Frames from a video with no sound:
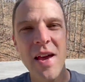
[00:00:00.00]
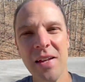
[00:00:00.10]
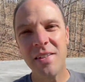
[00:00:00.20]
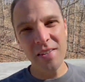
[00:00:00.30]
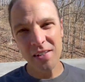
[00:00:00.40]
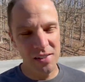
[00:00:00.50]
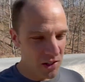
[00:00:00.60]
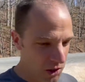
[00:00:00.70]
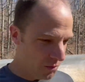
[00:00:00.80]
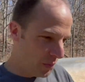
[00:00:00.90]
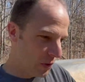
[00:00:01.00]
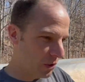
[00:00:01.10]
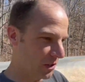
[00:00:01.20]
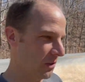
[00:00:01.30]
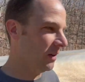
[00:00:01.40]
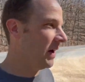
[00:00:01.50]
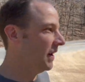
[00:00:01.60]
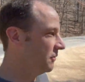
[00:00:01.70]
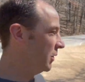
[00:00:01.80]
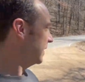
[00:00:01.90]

is this a good booster? And what